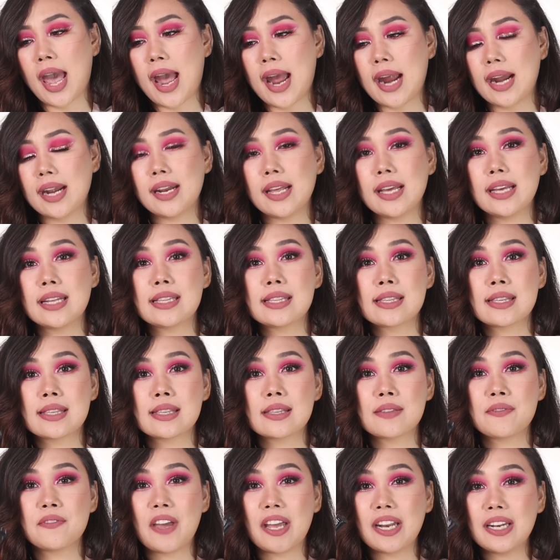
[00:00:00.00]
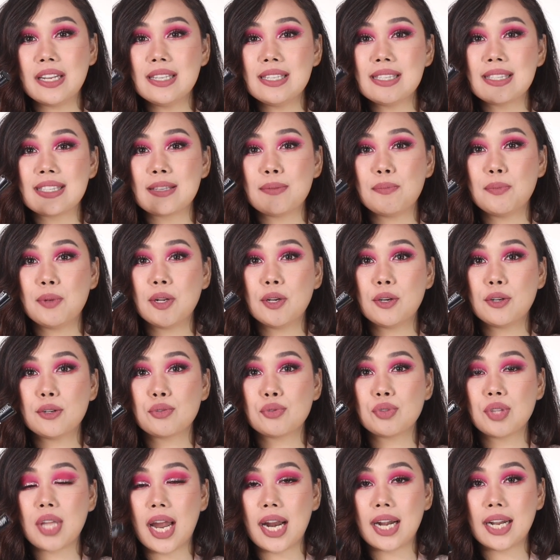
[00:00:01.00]
and it's very similar
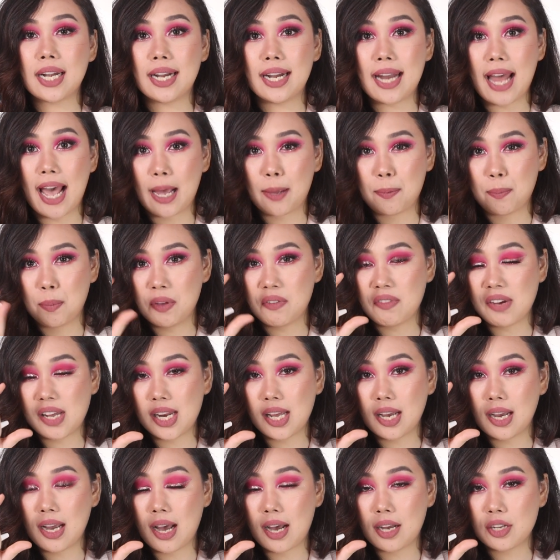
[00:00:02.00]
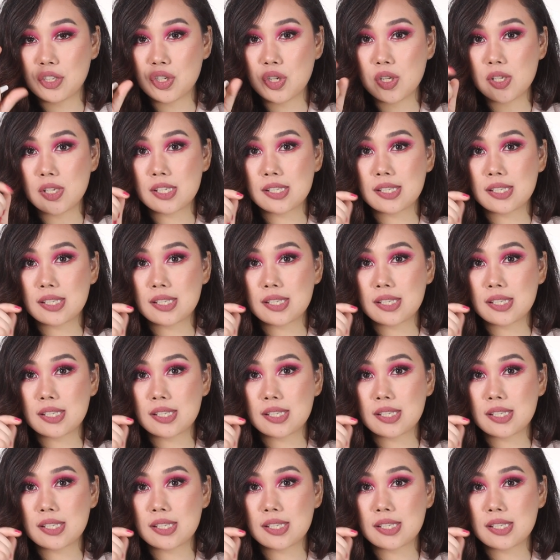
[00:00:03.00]
to that Lakme wala kajal,